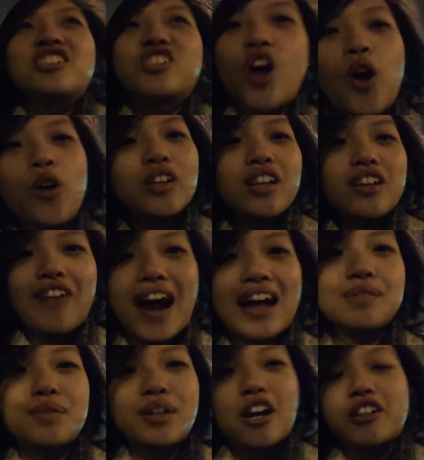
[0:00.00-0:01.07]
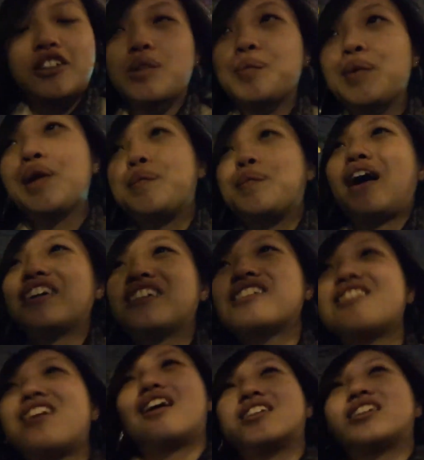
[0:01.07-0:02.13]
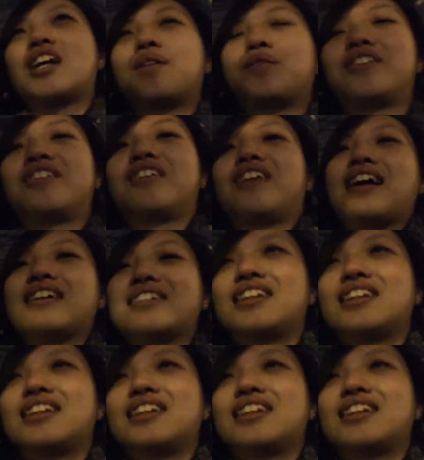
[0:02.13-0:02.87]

Again, totally random and out of the blue, but I just thought I'd share it with you